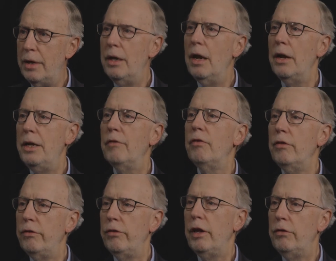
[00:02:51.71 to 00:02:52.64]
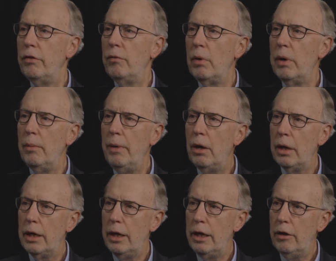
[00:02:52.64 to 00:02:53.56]
a different sense of what
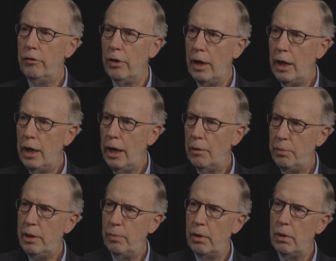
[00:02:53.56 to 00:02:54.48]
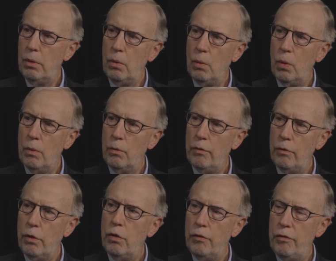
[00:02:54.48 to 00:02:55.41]
America is, and people who
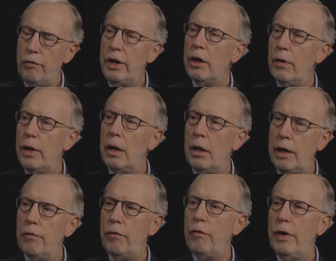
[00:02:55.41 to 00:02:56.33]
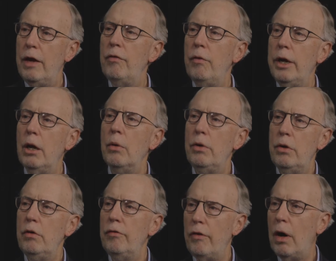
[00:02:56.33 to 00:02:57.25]
fear that if we go
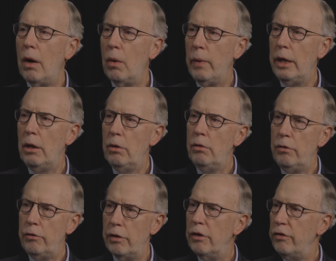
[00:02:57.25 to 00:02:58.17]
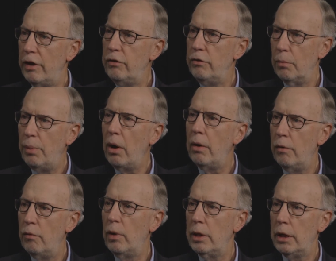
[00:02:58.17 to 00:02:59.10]
too far, we lose an essential part
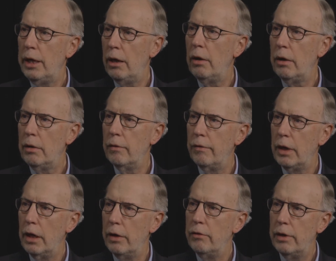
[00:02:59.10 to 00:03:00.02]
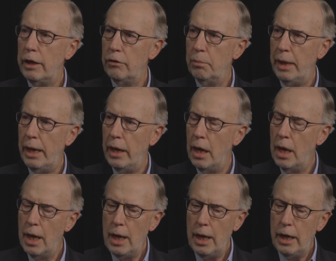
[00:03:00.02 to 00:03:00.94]
of what the character of the country has been.
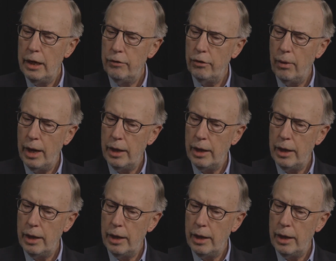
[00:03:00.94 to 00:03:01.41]
And so I